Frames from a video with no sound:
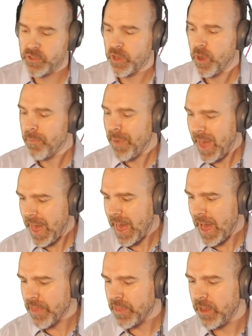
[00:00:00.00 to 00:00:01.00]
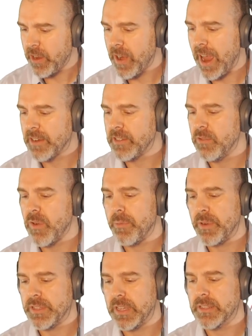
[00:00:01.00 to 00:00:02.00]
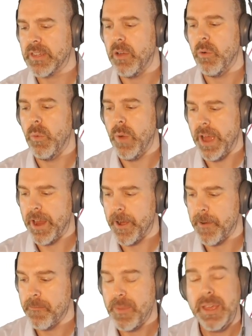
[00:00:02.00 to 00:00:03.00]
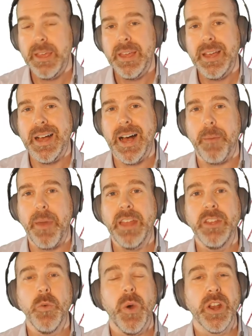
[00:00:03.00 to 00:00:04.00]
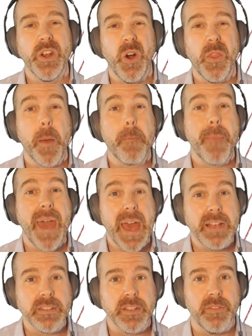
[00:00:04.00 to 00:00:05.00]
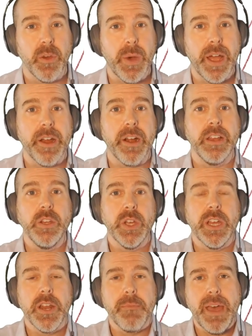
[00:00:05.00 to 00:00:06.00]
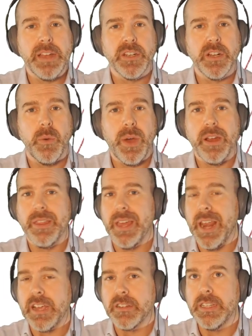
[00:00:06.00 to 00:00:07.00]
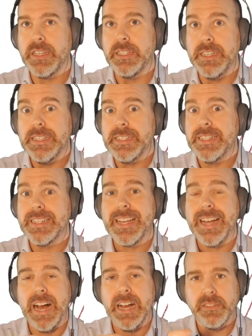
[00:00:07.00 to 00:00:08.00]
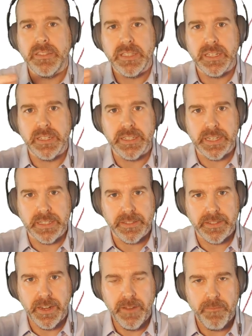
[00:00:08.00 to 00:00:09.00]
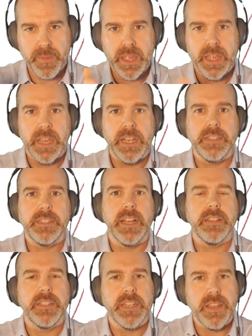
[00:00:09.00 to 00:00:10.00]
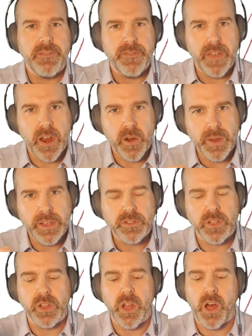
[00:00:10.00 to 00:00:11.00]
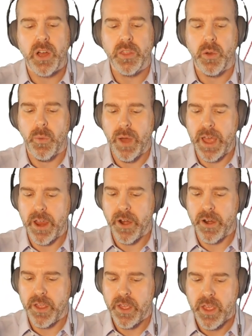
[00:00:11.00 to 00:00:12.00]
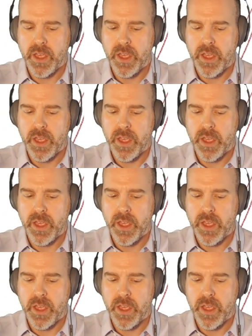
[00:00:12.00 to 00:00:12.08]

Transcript: So your path here actually represents a wire. And you want to know the mass of the wire. And you can imagine a wire that actually isn't constant density. Its density varies along the wire.